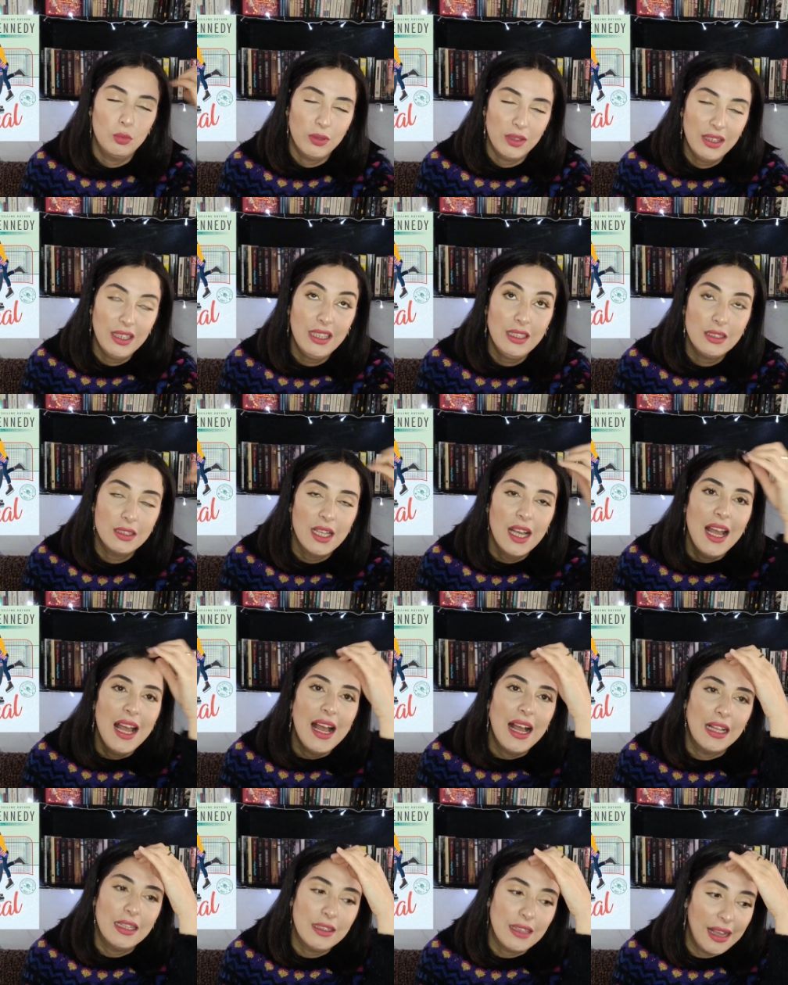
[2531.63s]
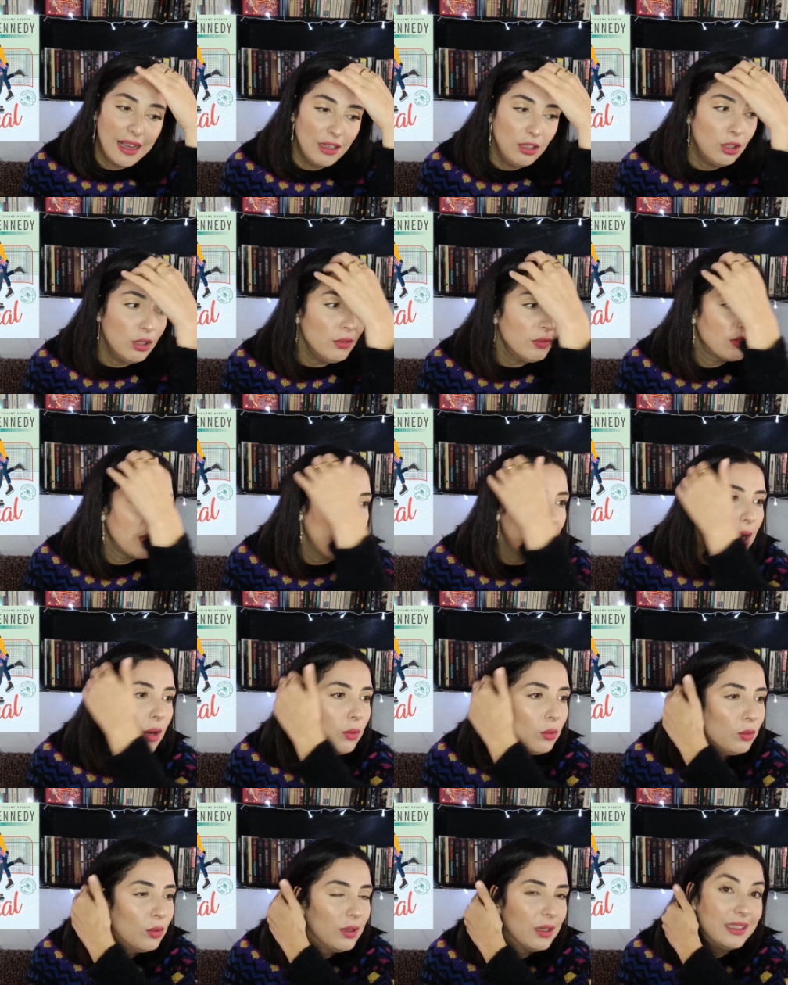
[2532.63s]
with it and I loved
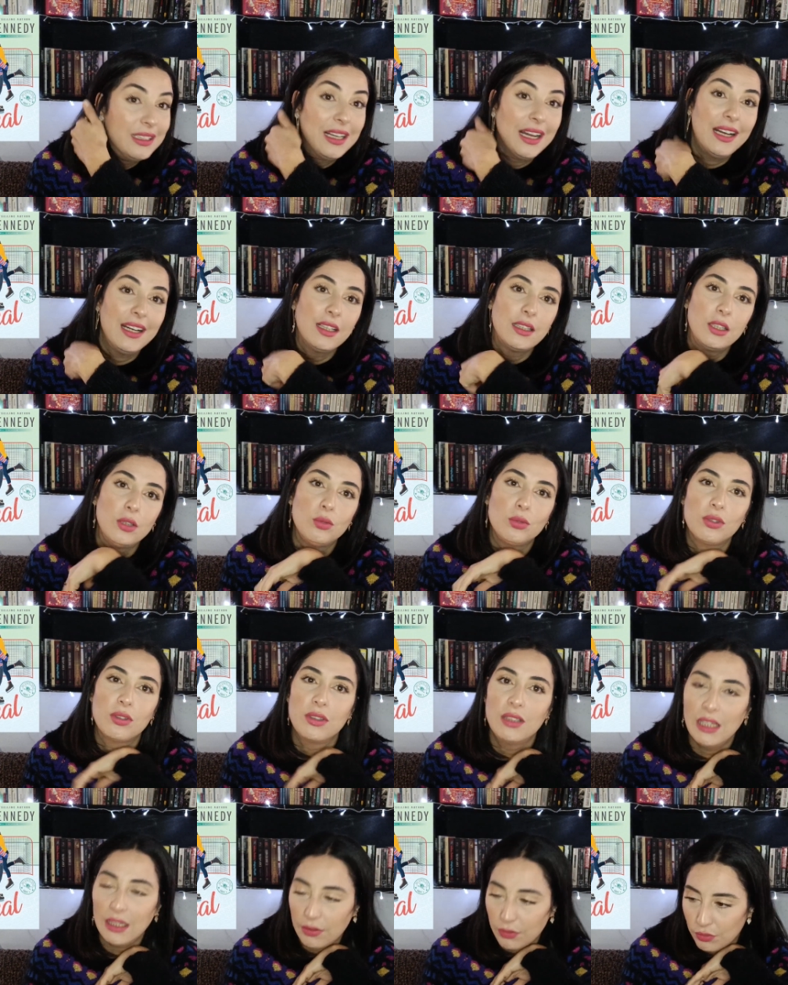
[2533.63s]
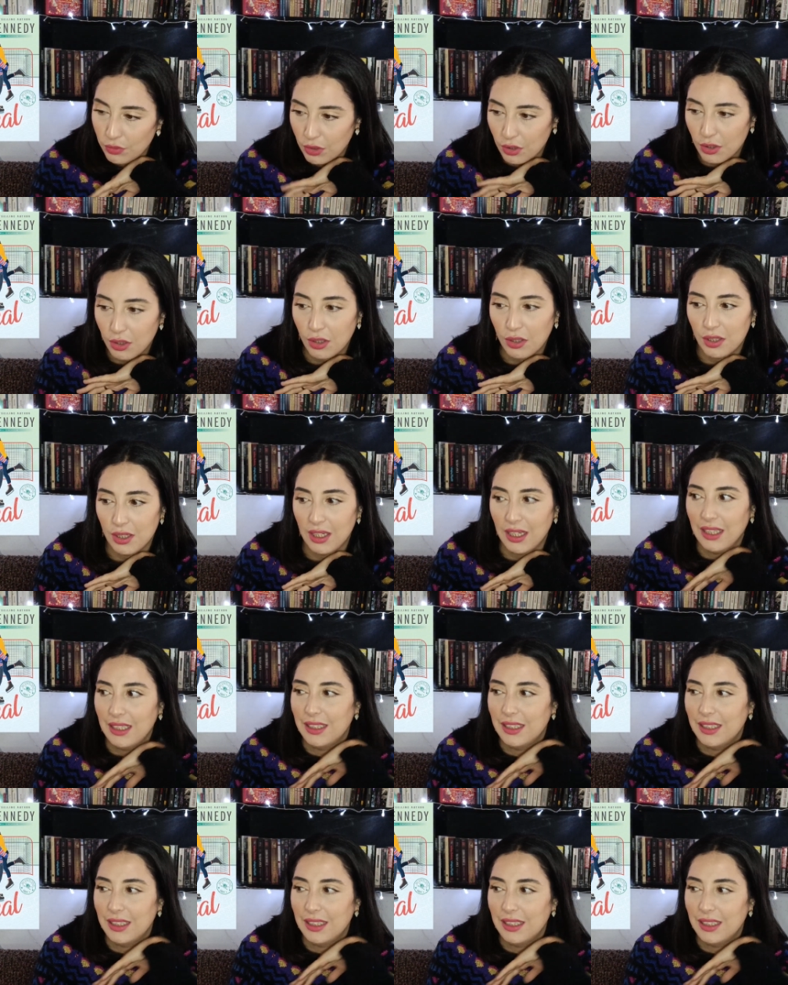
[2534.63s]
how Garrett he was there for her